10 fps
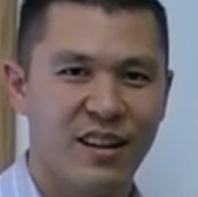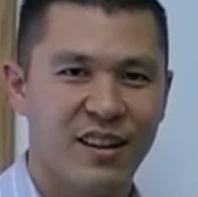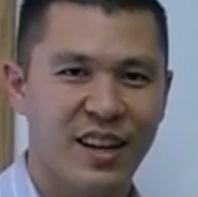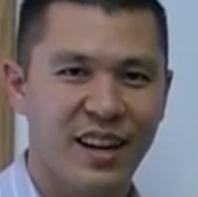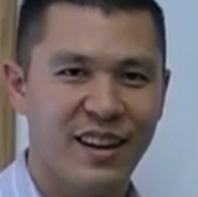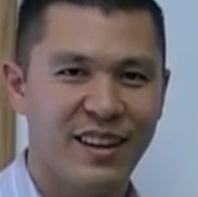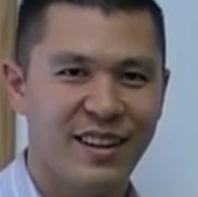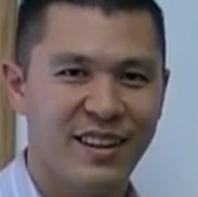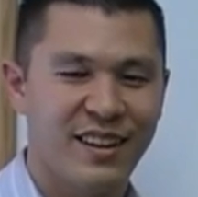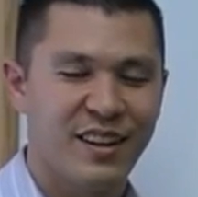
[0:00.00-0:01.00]
Okay?
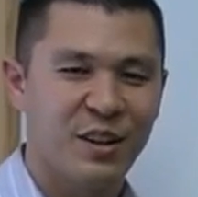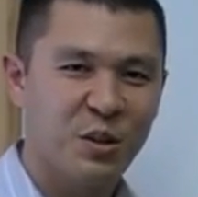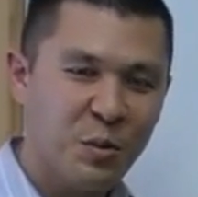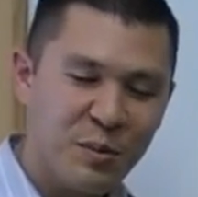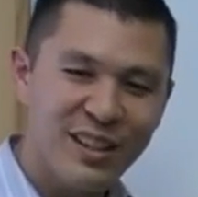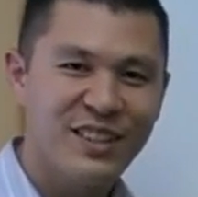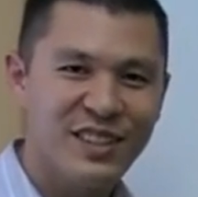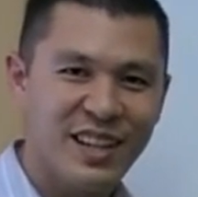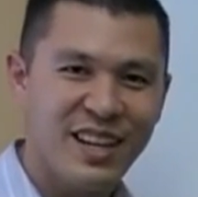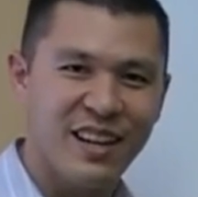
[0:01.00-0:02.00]
You don't pronounce
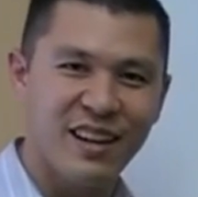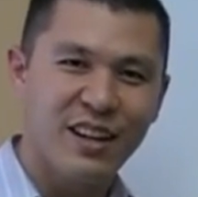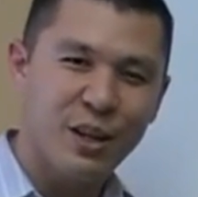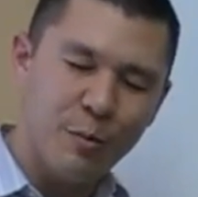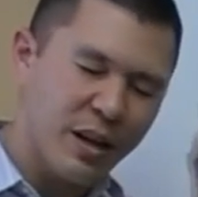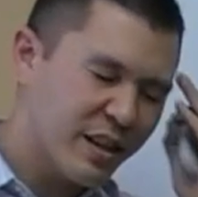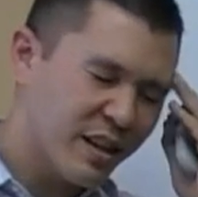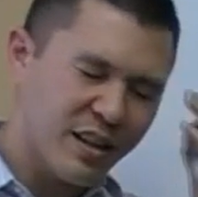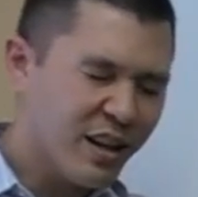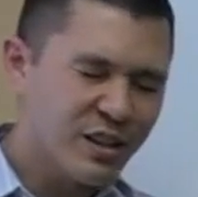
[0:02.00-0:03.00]
the E. You might
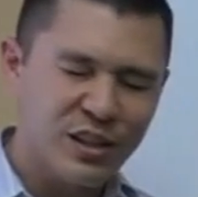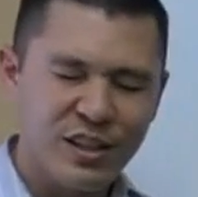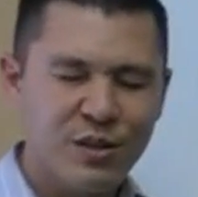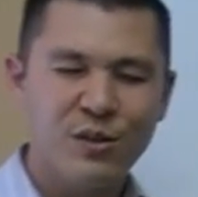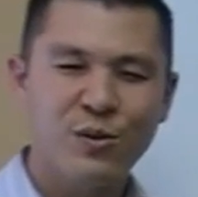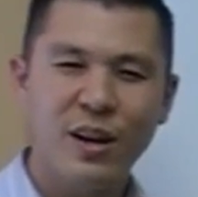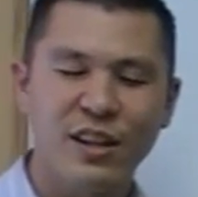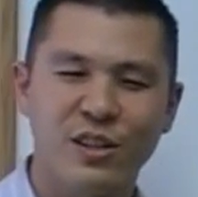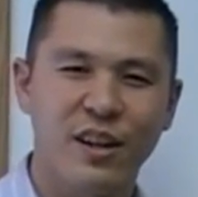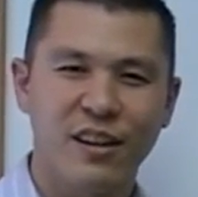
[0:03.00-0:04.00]
think, gosh, that's so
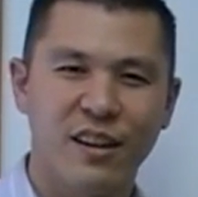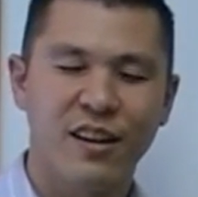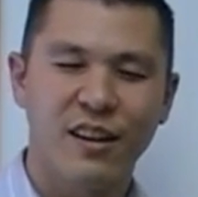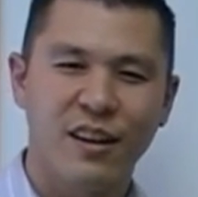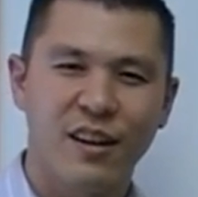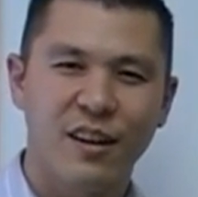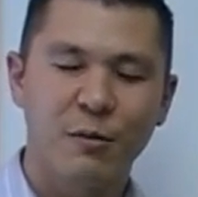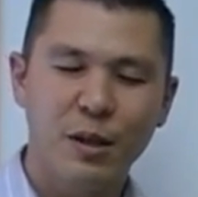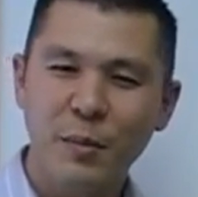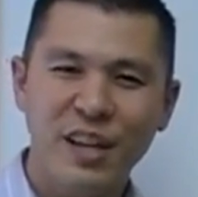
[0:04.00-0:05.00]
strange. What
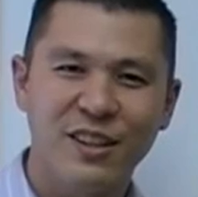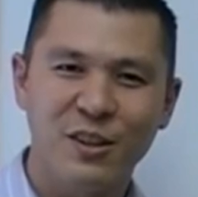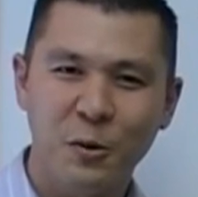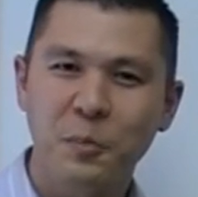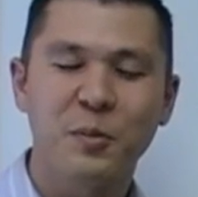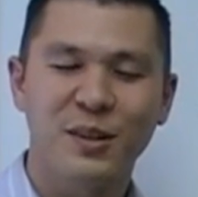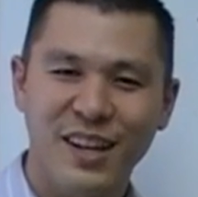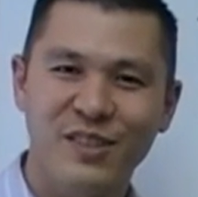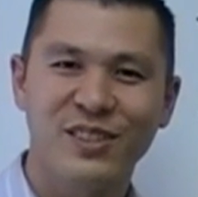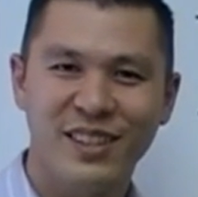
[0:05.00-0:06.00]
do you mean, don't
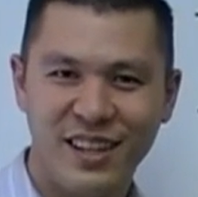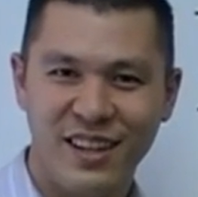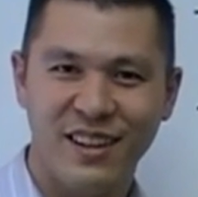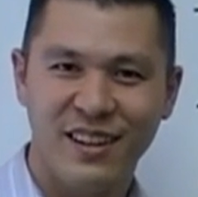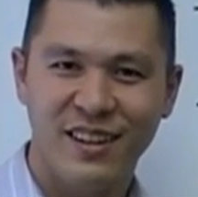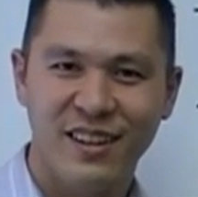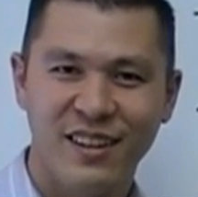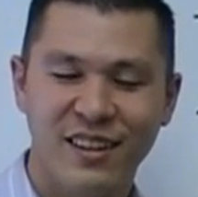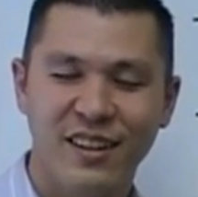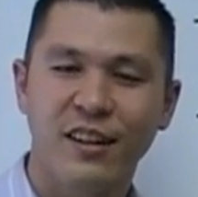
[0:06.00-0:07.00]
pronounce the E?
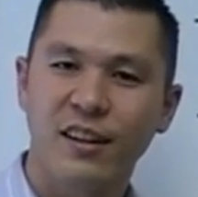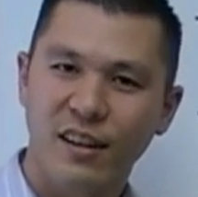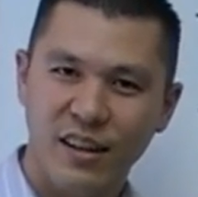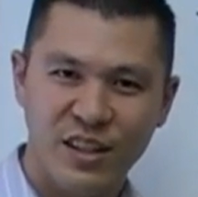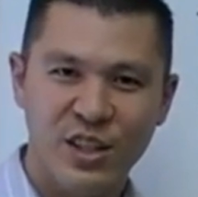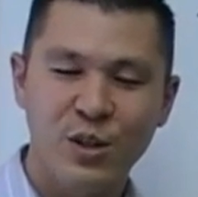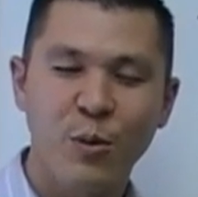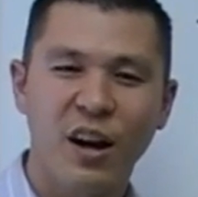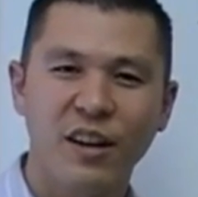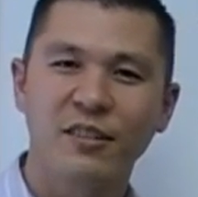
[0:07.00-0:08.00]
It's a
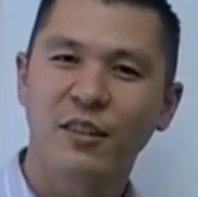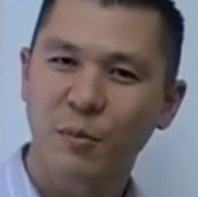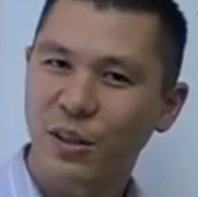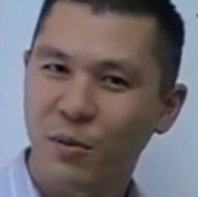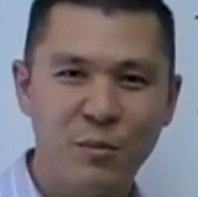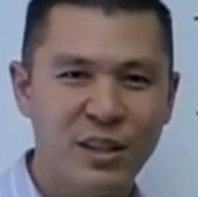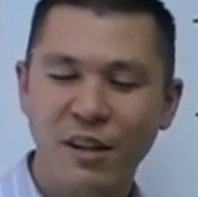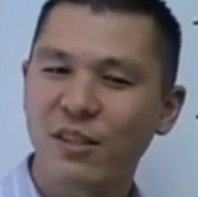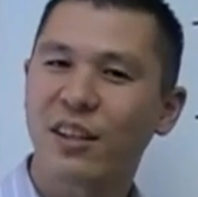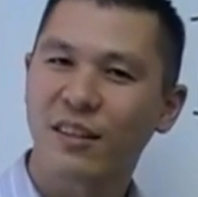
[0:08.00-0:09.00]
schwa. We don't
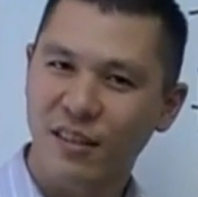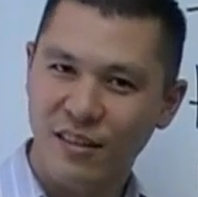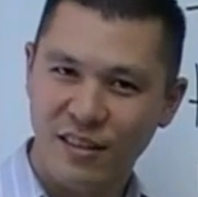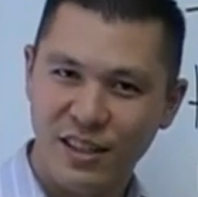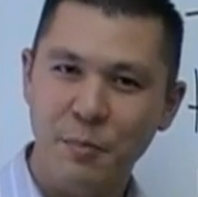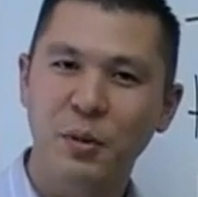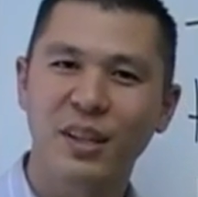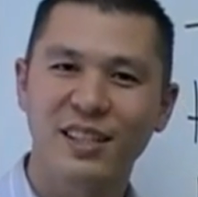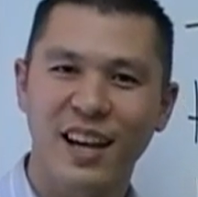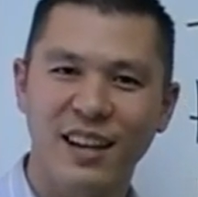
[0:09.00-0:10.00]
pronounce it. Simple
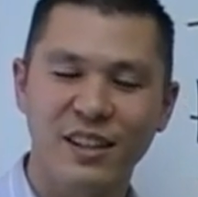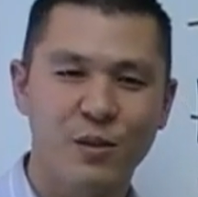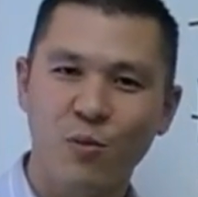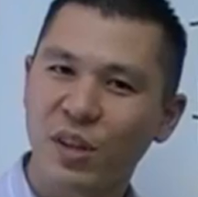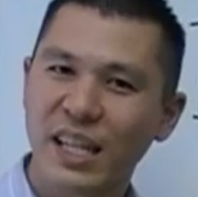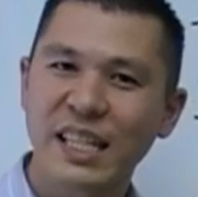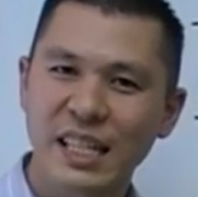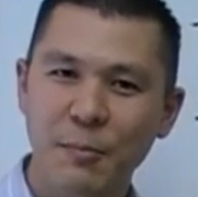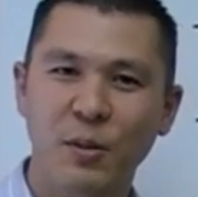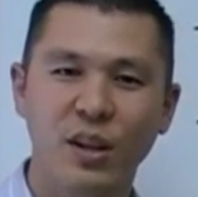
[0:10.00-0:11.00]
as that. It's really
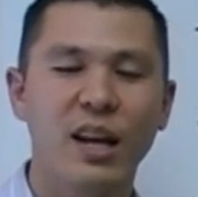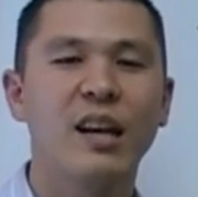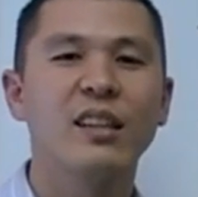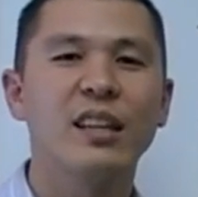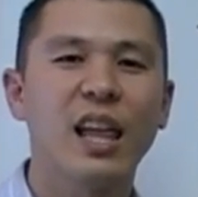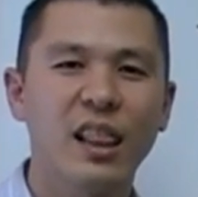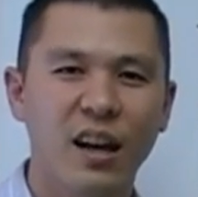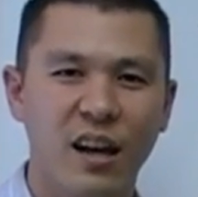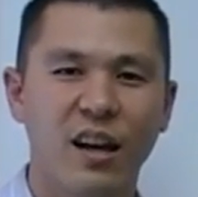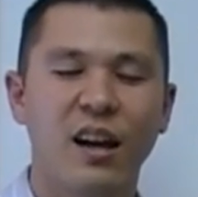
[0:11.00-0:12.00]
simple.
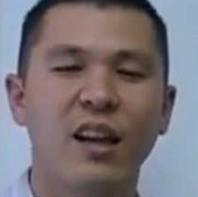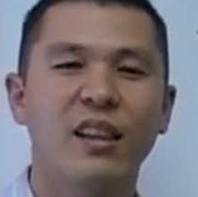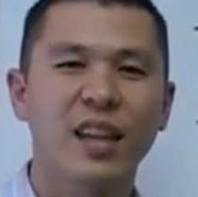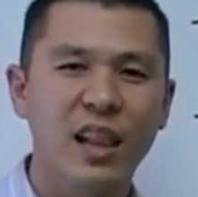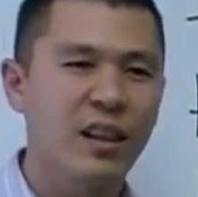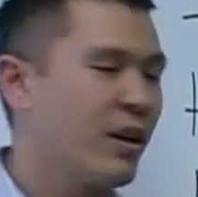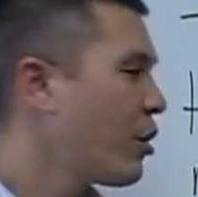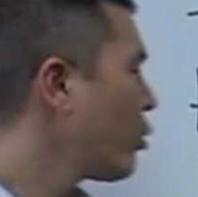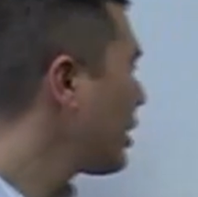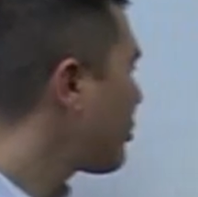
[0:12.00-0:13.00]
Tella, tella.
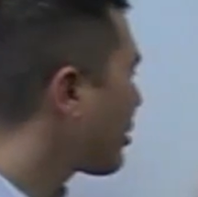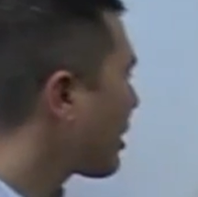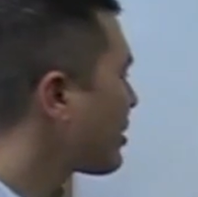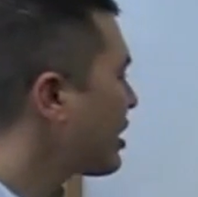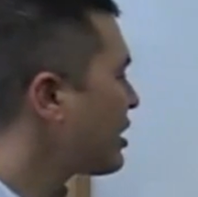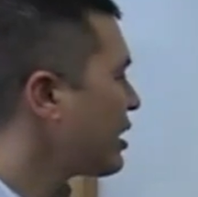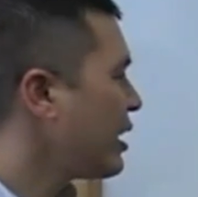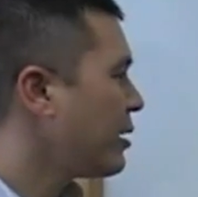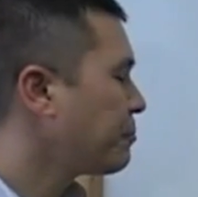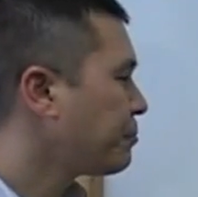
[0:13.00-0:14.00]
Only pronounce this E.